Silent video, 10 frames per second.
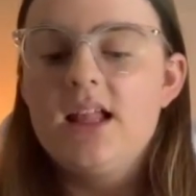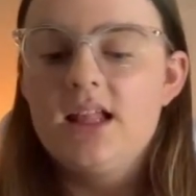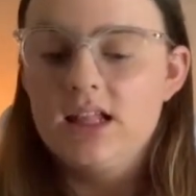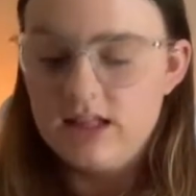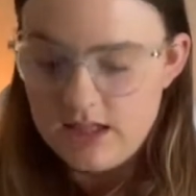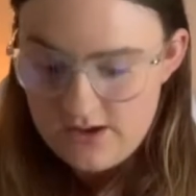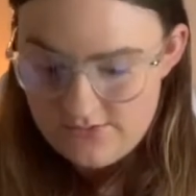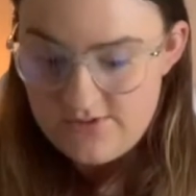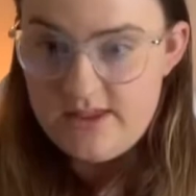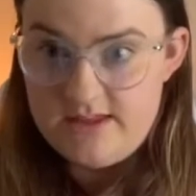
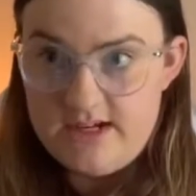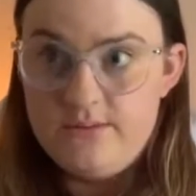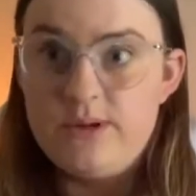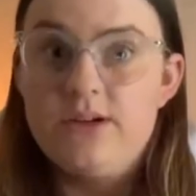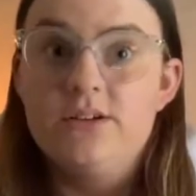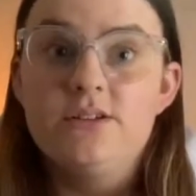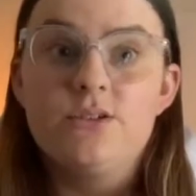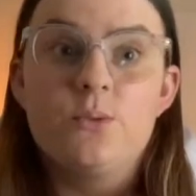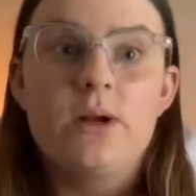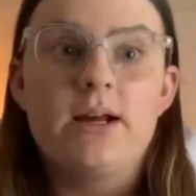love that because
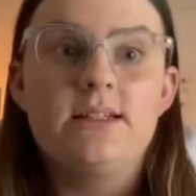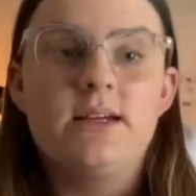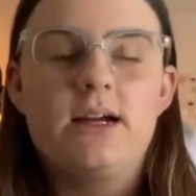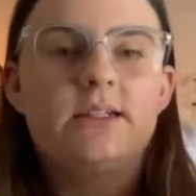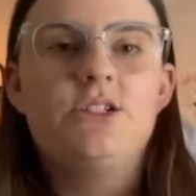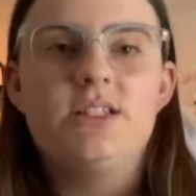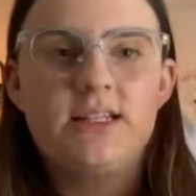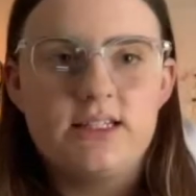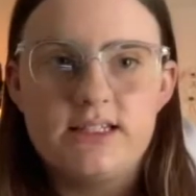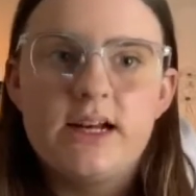when I can just
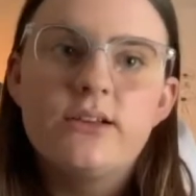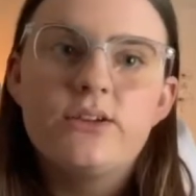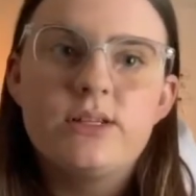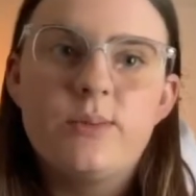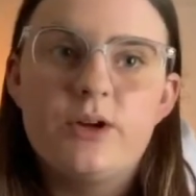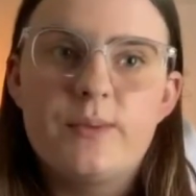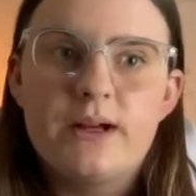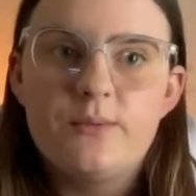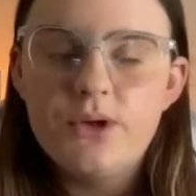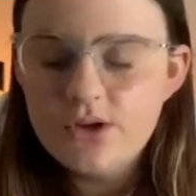easily download something on my
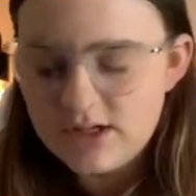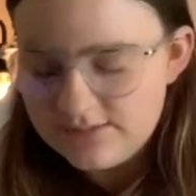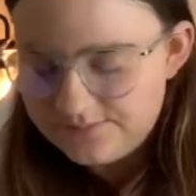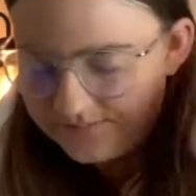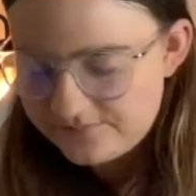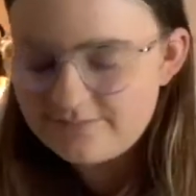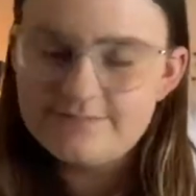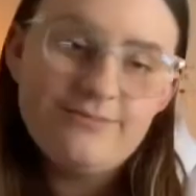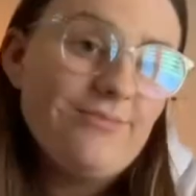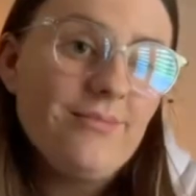computer
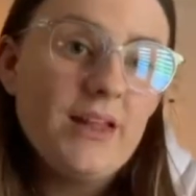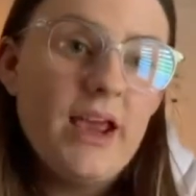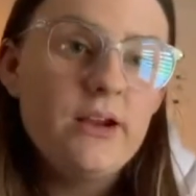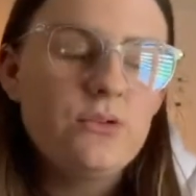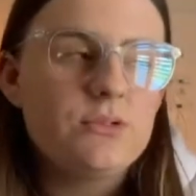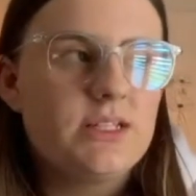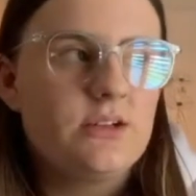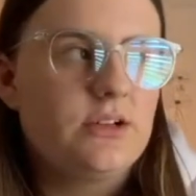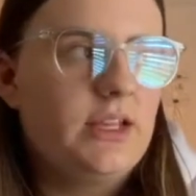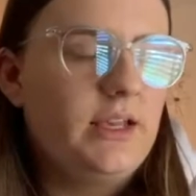and it'll sync
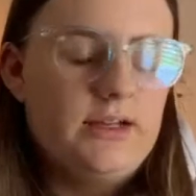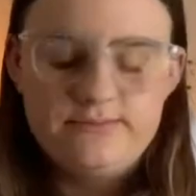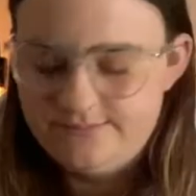on here,